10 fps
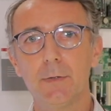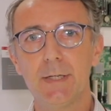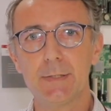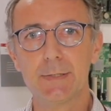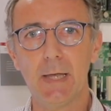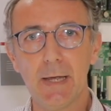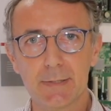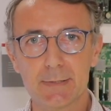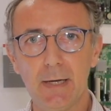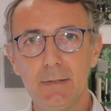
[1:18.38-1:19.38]
That's
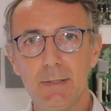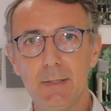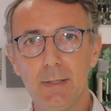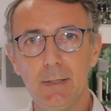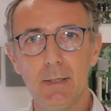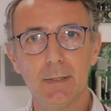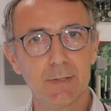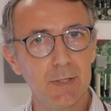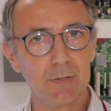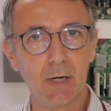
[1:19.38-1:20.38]

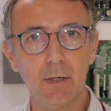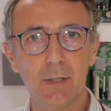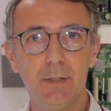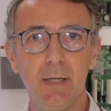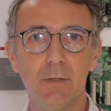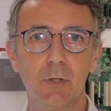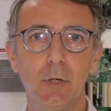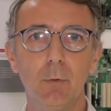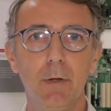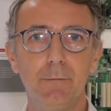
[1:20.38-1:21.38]
x86
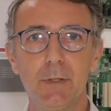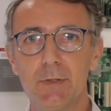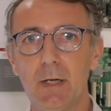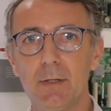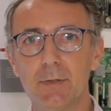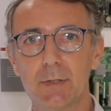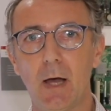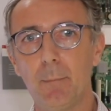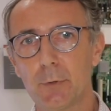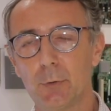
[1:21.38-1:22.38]
architecture with designs
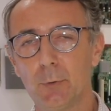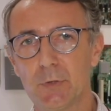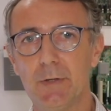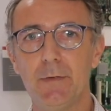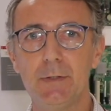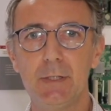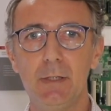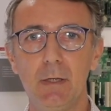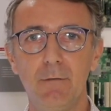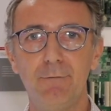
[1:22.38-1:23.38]
up to
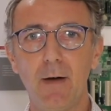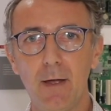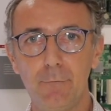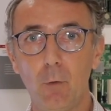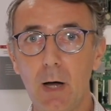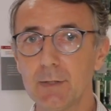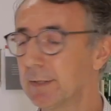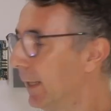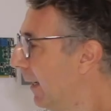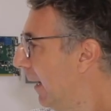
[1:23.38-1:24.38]
75
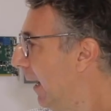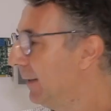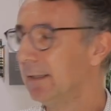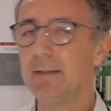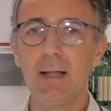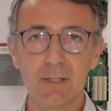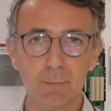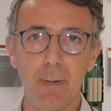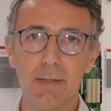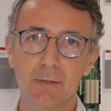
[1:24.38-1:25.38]
watts. And then
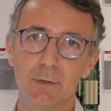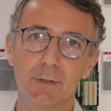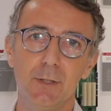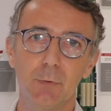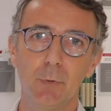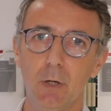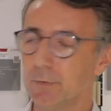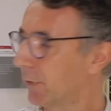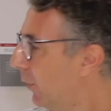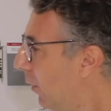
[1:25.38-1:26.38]
last but not least, we
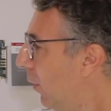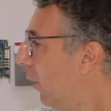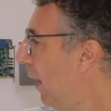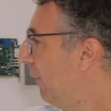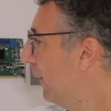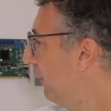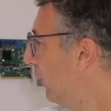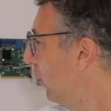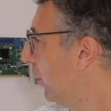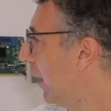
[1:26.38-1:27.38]
also have a
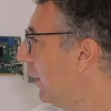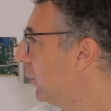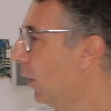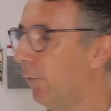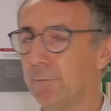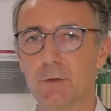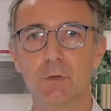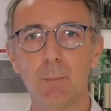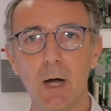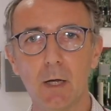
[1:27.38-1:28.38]
full range of
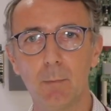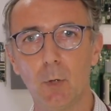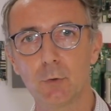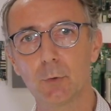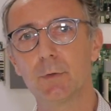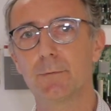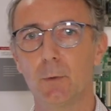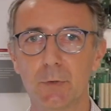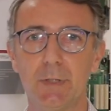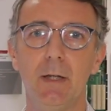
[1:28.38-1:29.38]
smart modules,
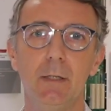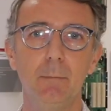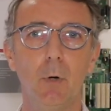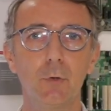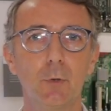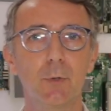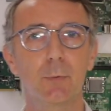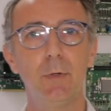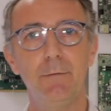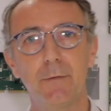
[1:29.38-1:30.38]
those tiny
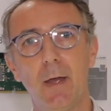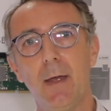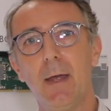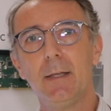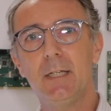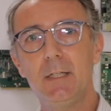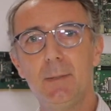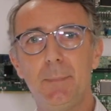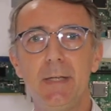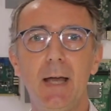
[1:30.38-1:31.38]
modules with
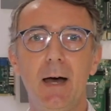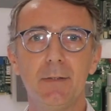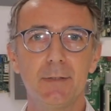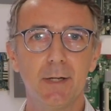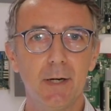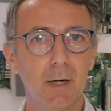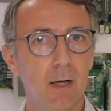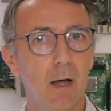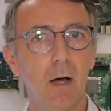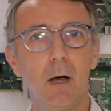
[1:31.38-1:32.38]
TDP
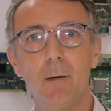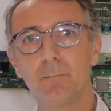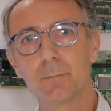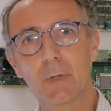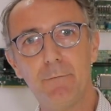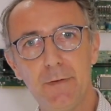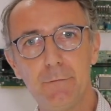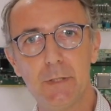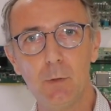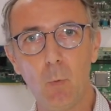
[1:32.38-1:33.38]
under
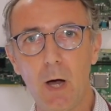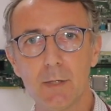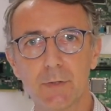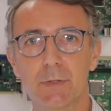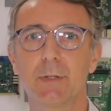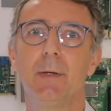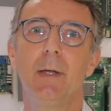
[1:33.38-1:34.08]
15 watts